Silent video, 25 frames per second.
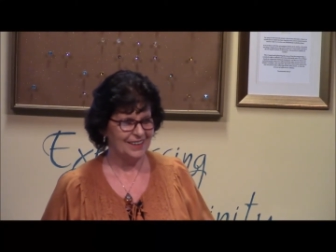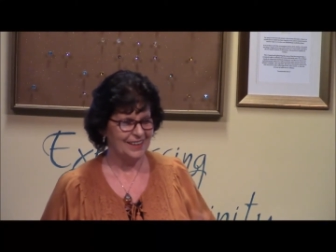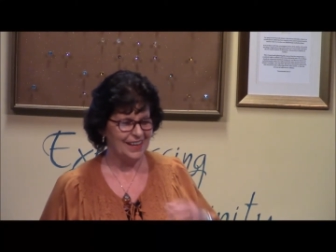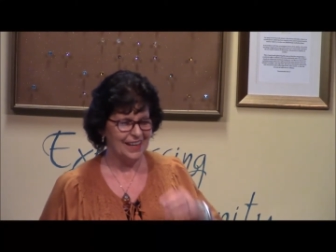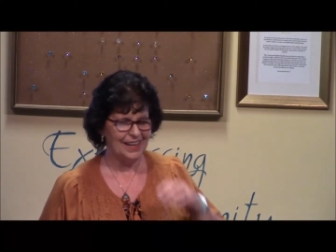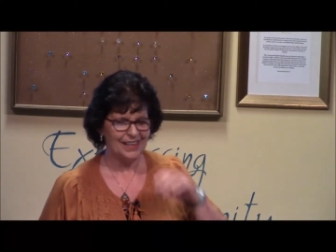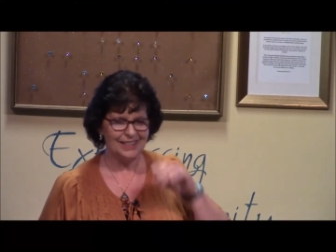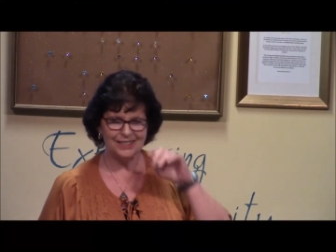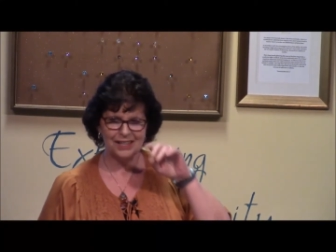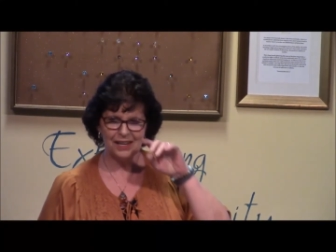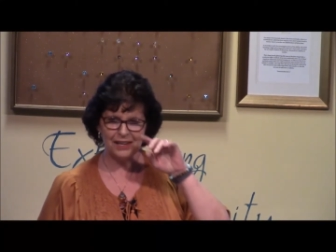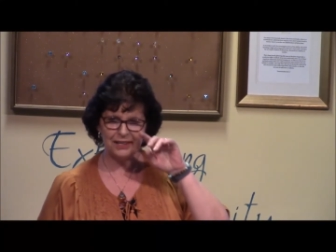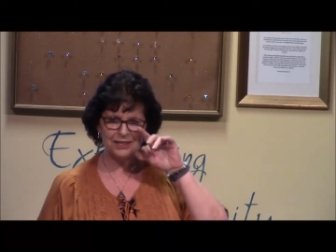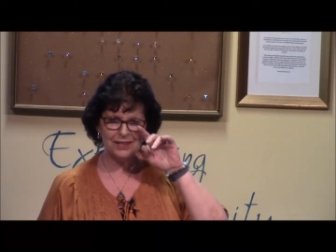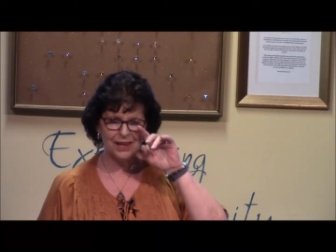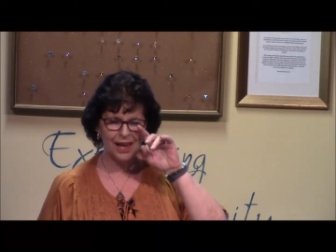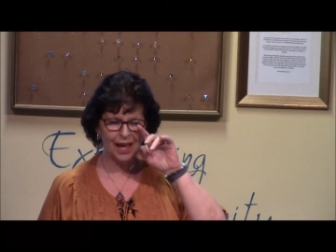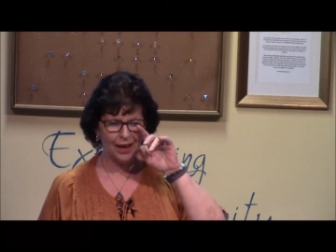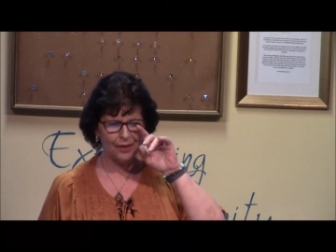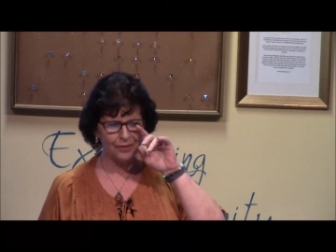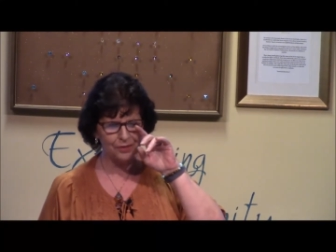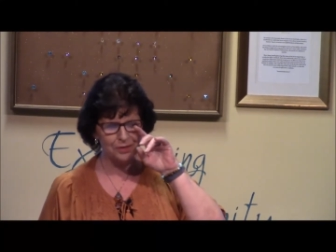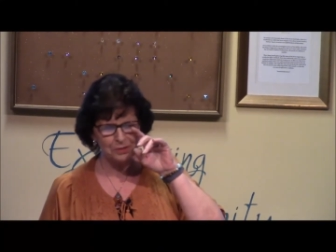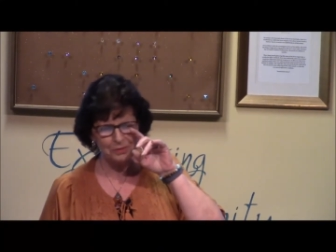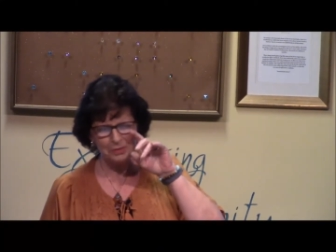It doesn't
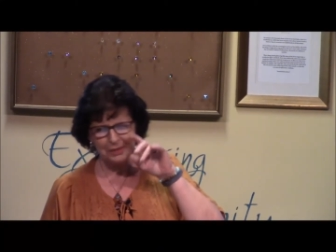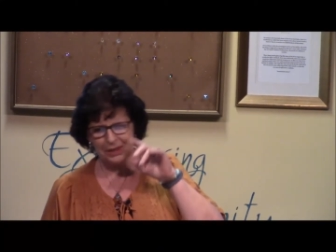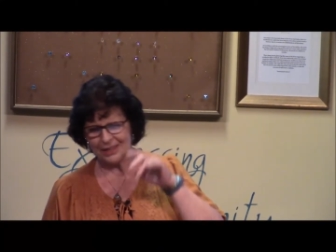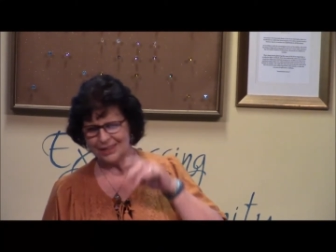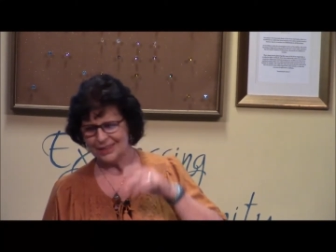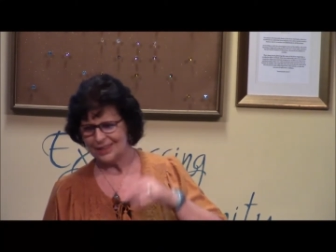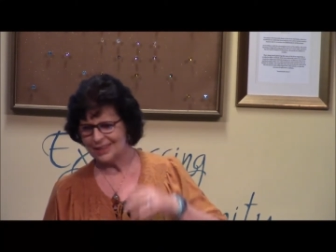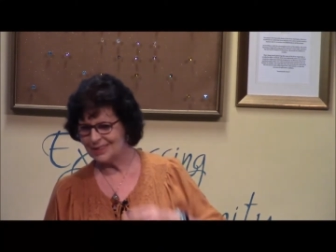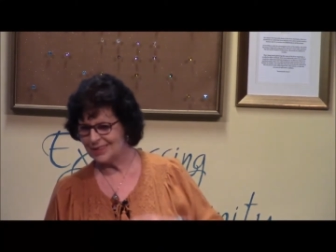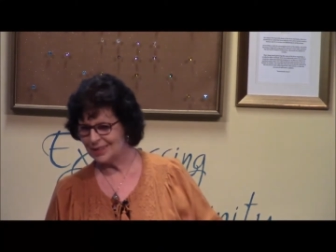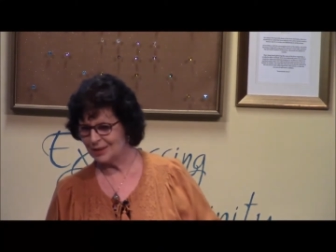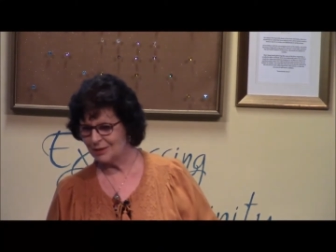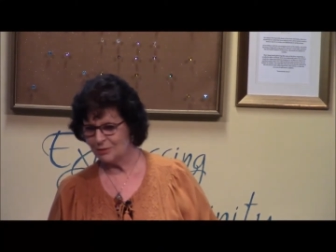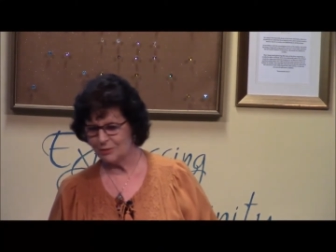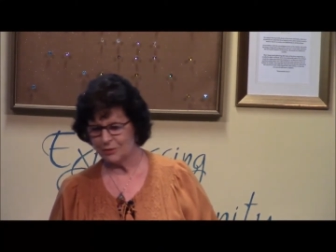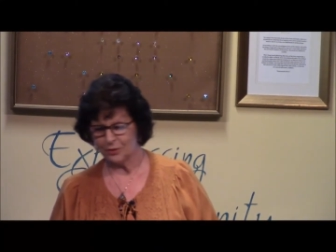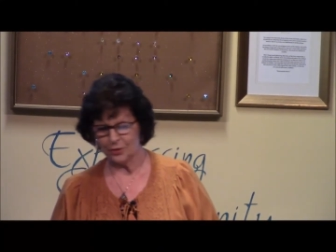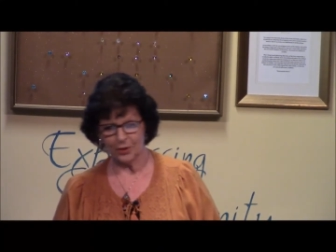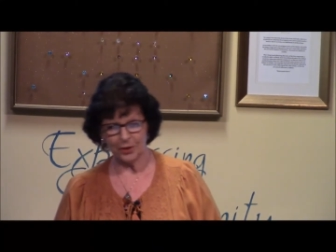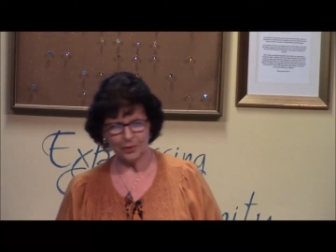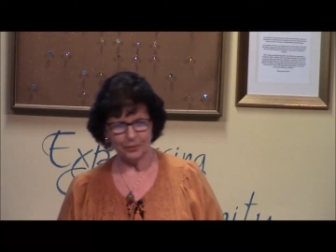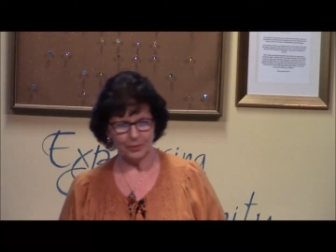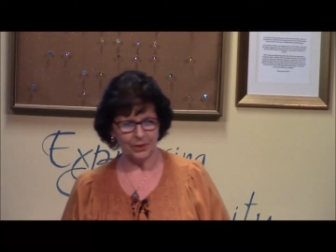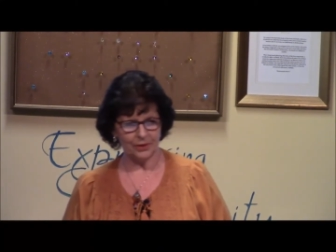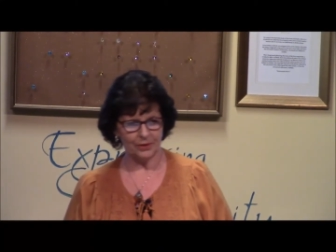have to be anything
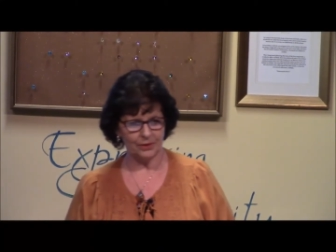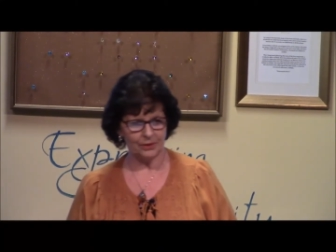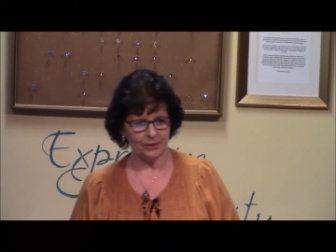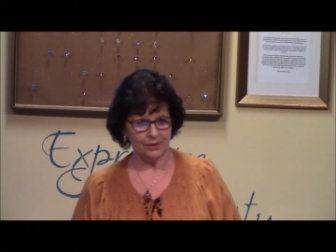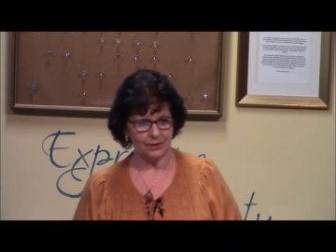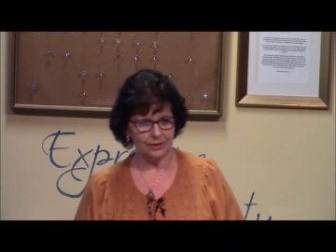formal.